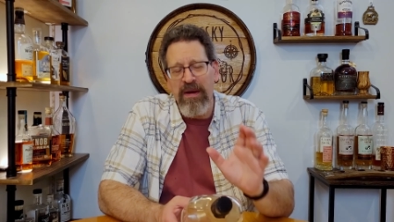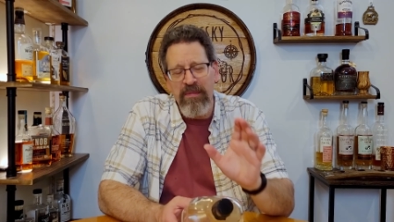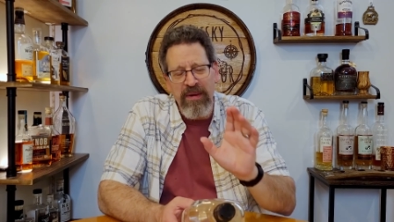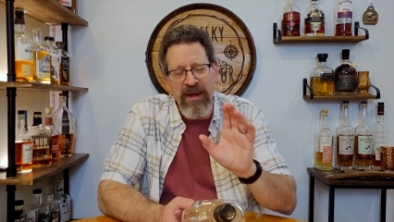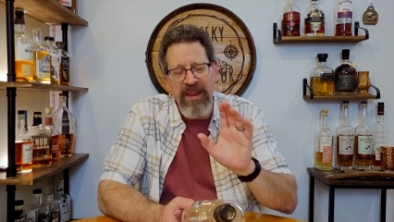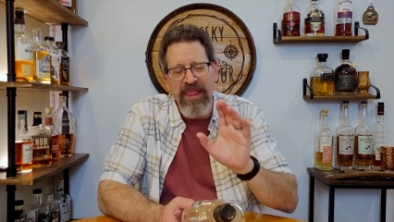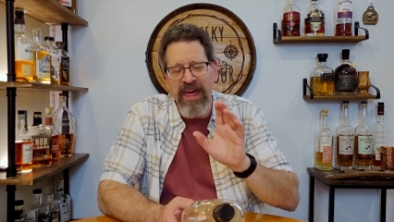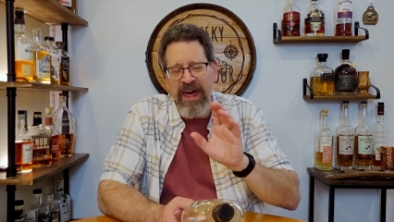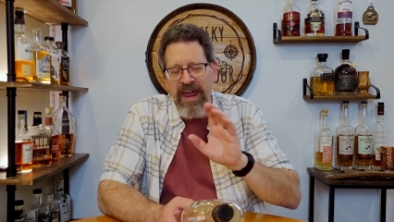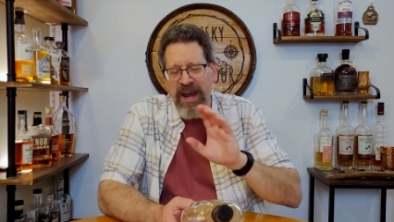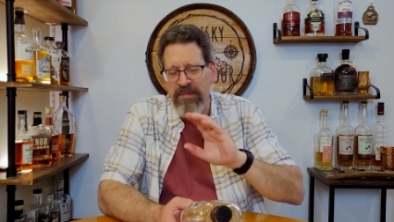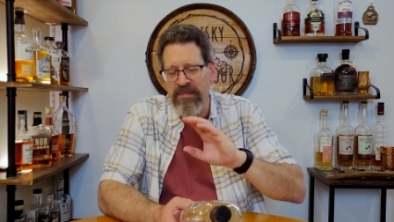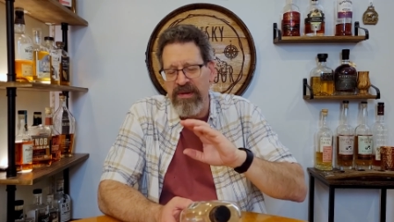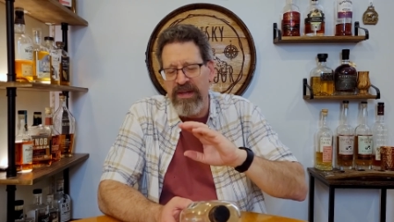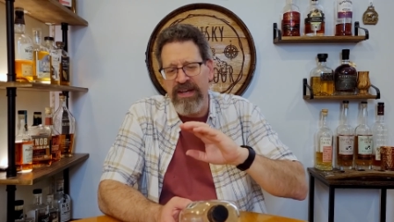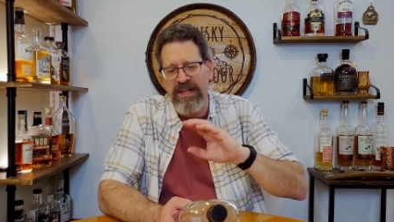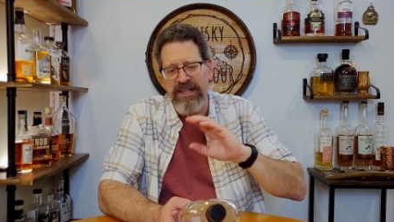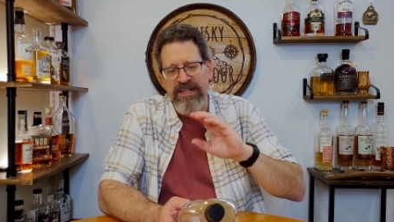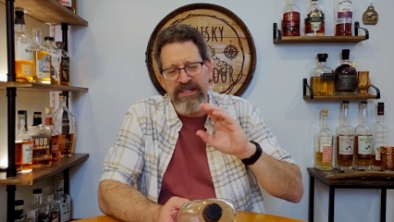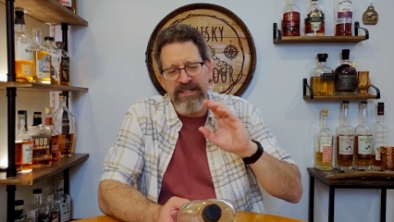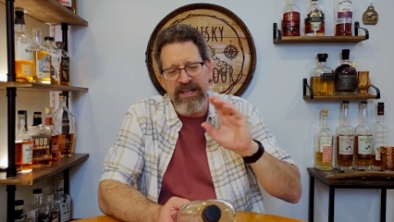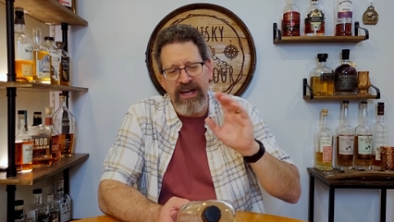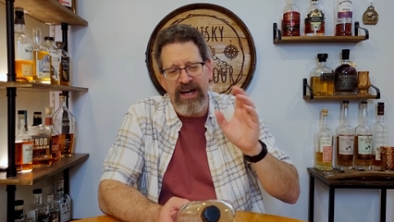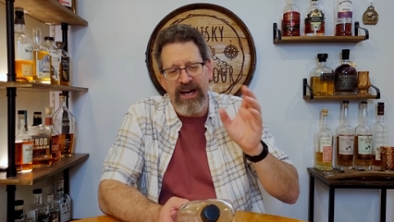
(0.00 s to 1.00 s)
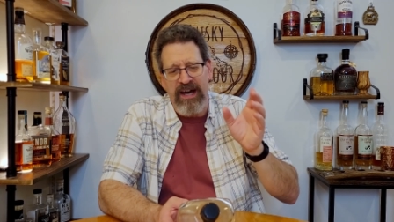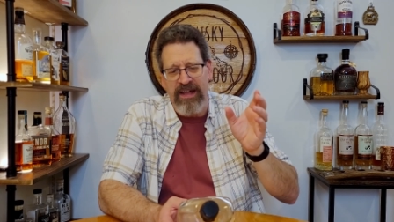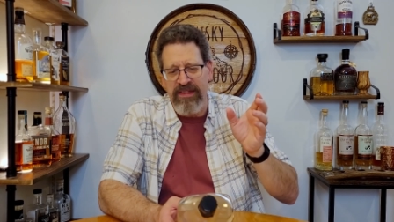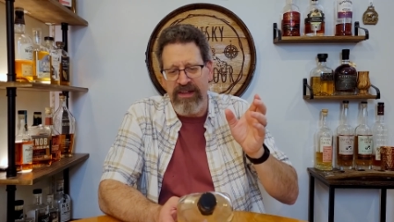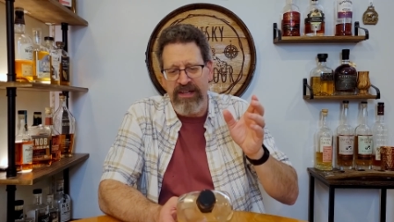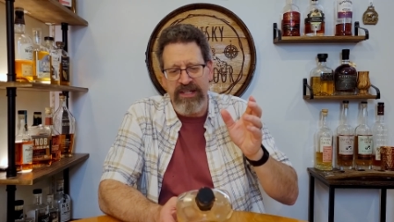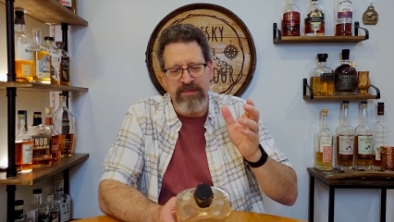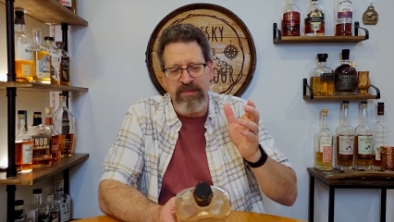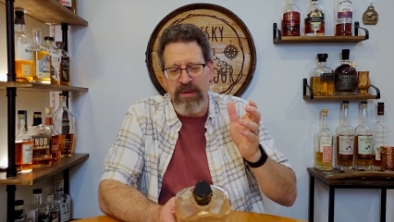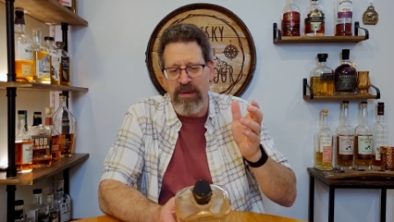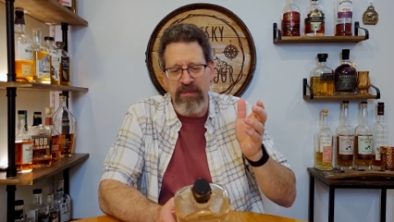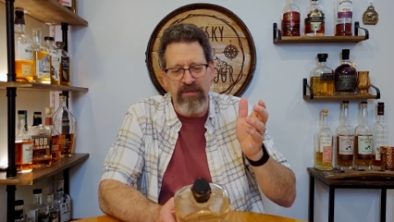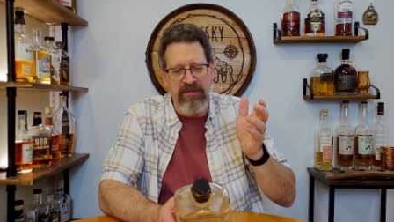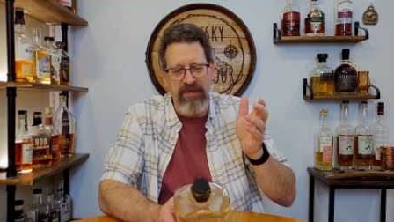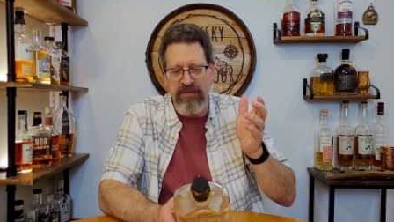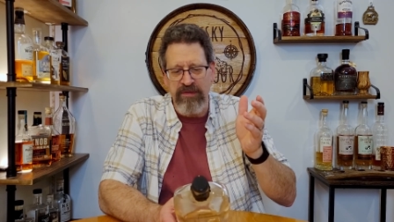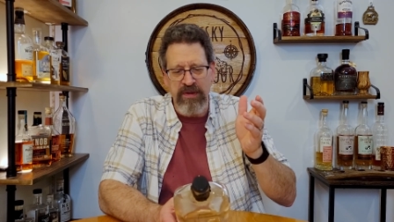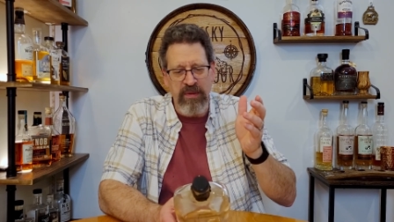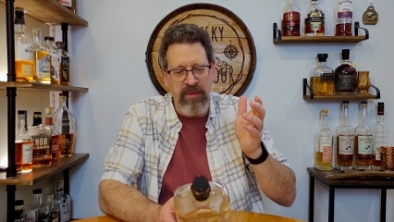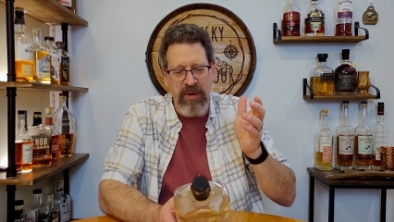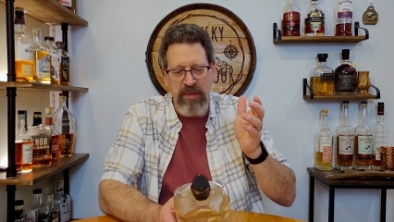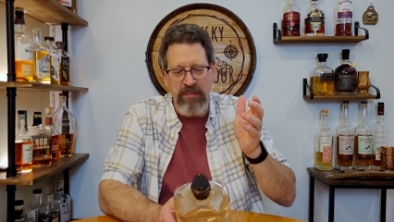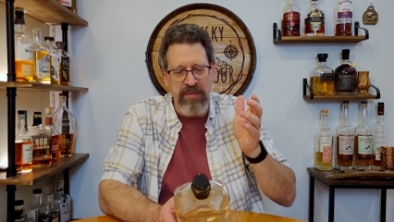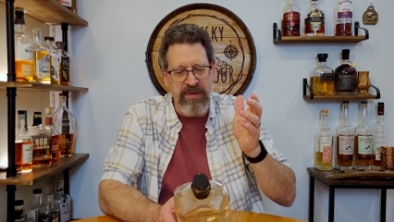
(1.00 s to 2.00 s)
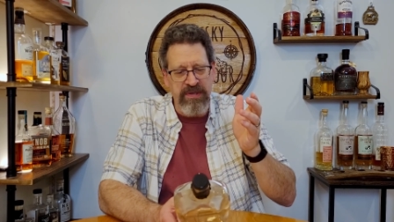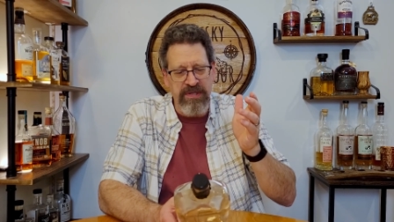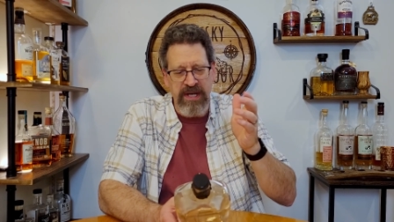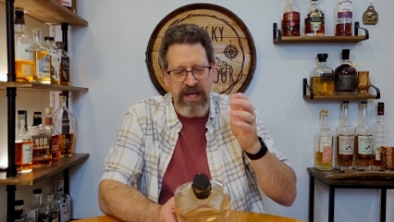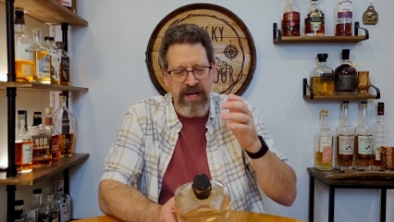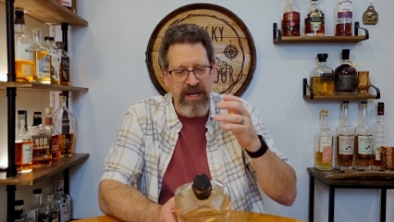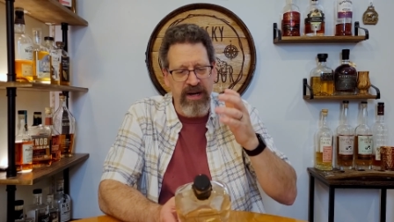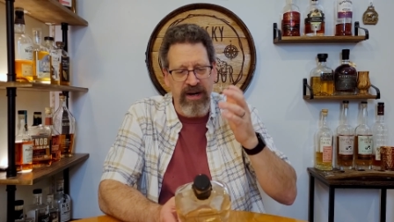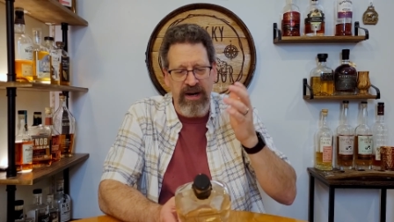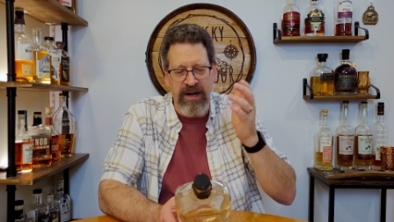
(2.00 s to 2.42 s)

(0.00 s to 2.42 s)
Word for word: By that I mean it's uh, I think it's probably 51%.